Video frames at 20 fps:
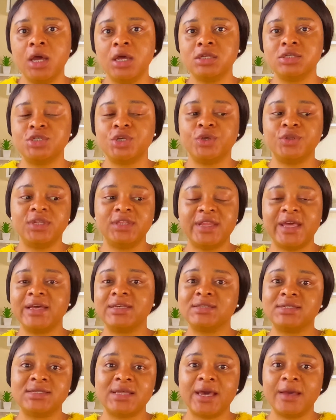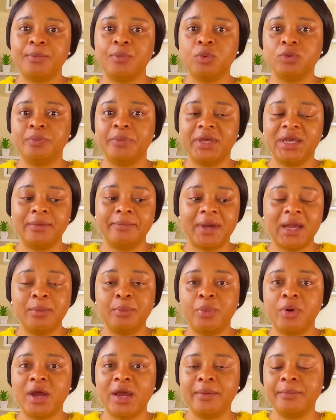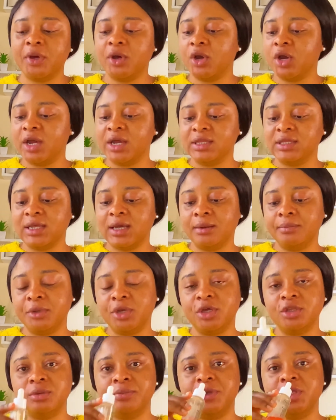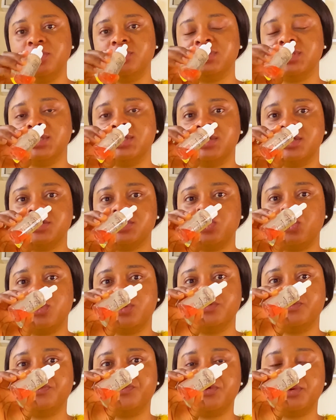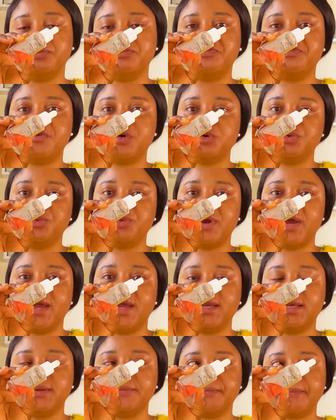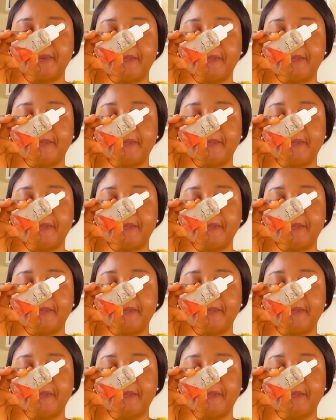So the next step would be my primer, and I'm going to be using this one from Fort Ray,